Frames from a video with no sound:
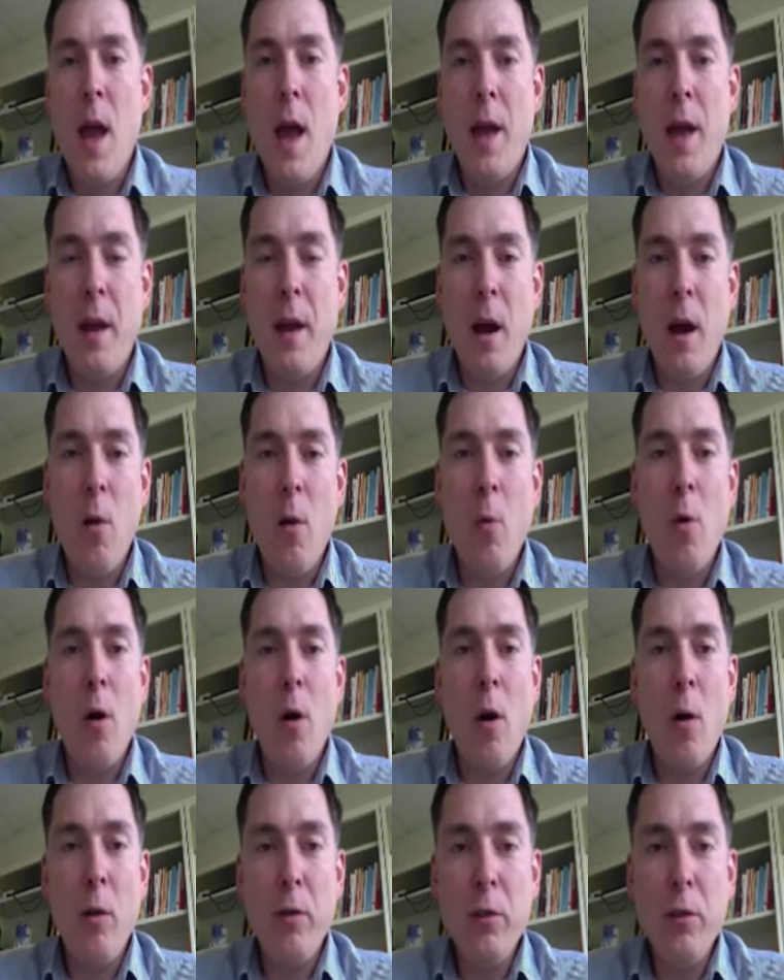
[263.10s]
And now
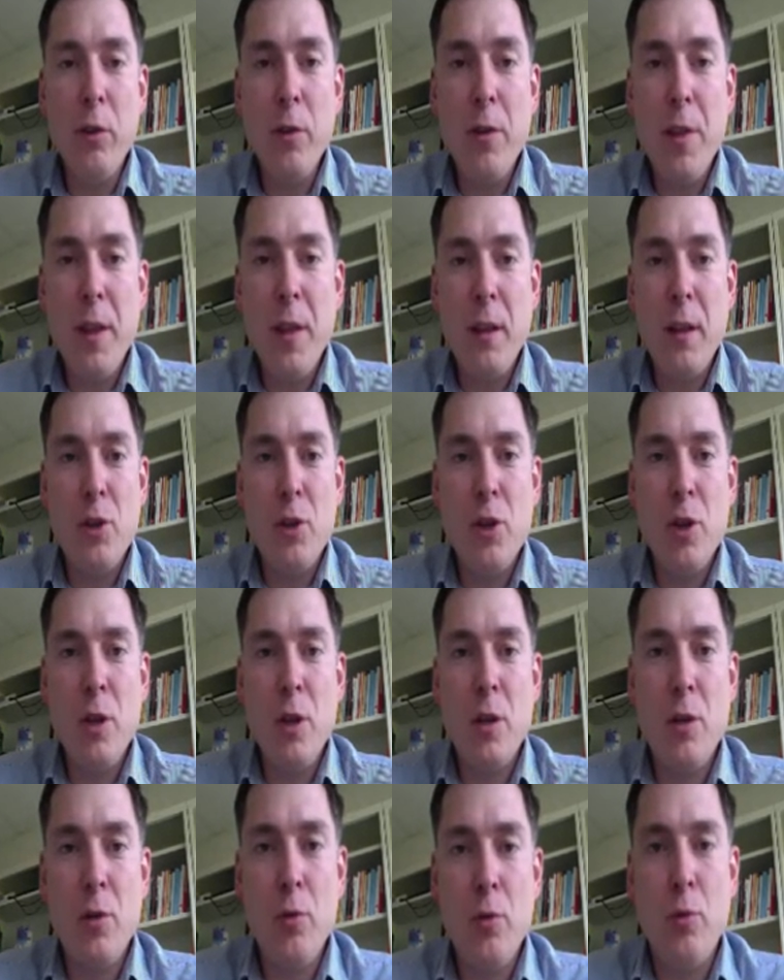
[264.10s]
also a thing that you
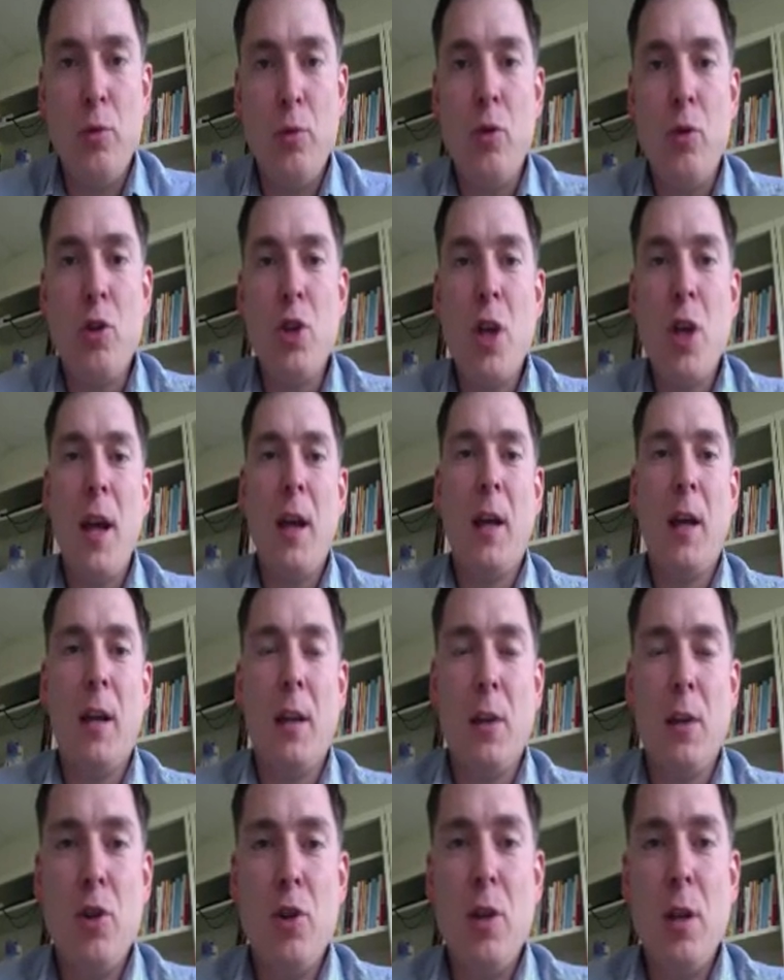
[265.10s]
can do to check
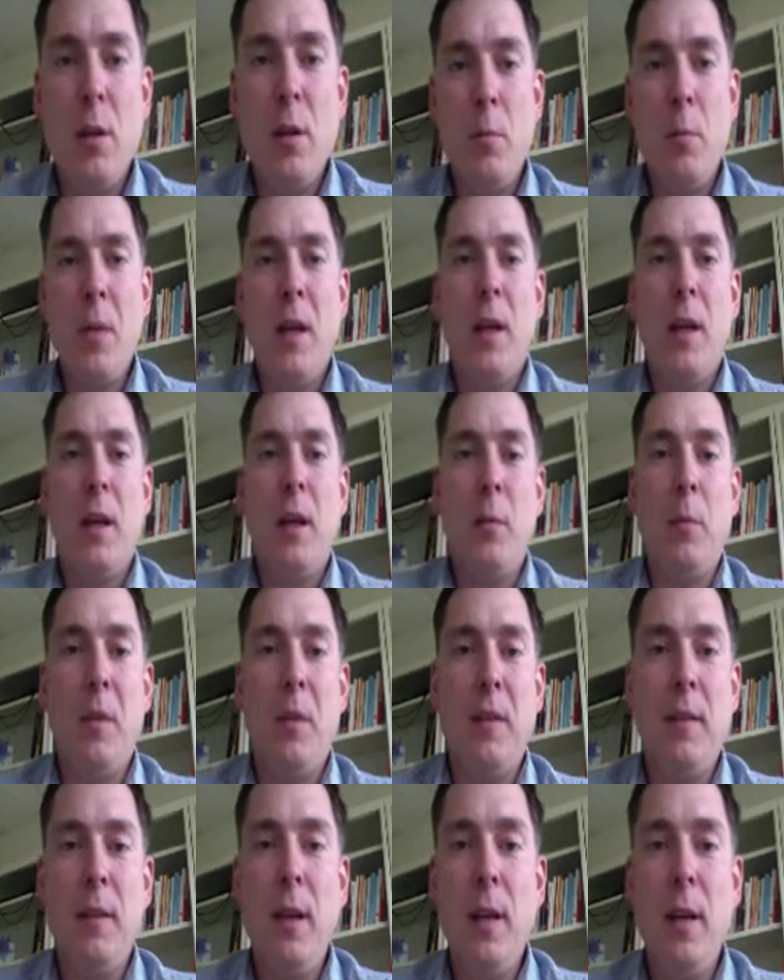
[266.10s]
that you didn't make any
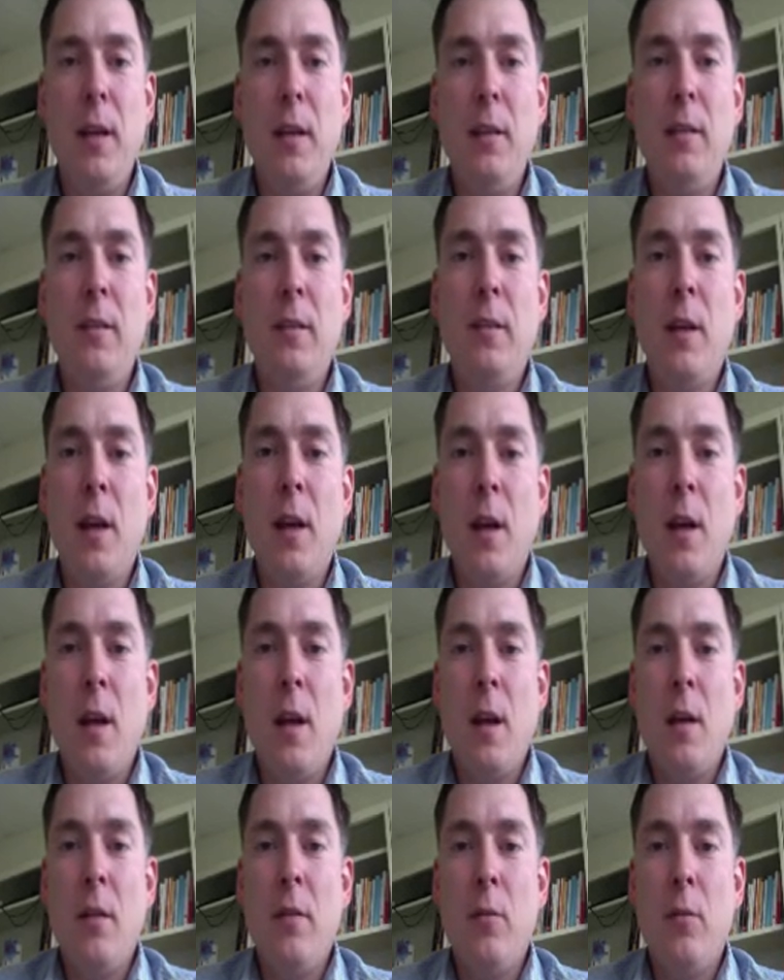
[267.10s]
mistakes.
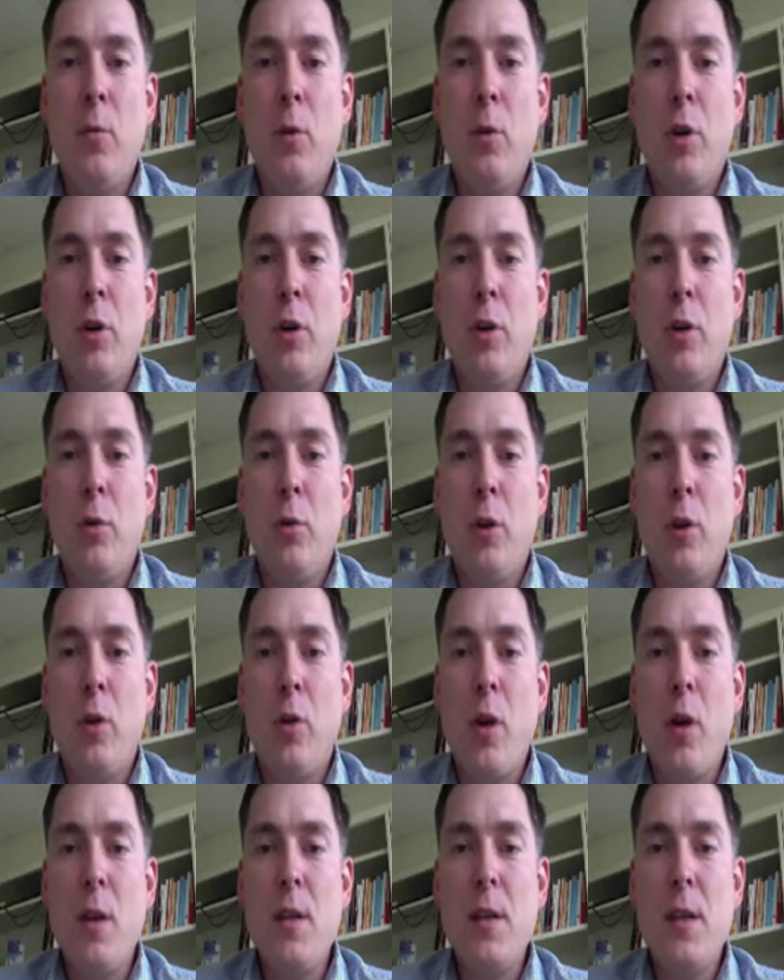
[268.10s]
So we're going to do a
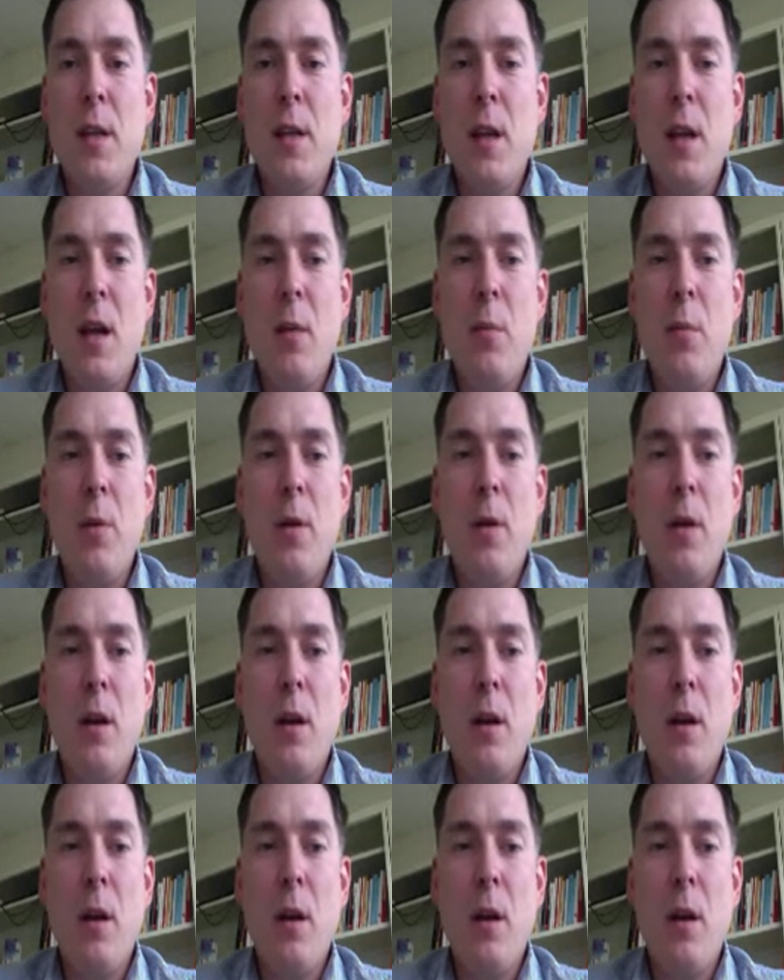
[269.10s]
cross tab.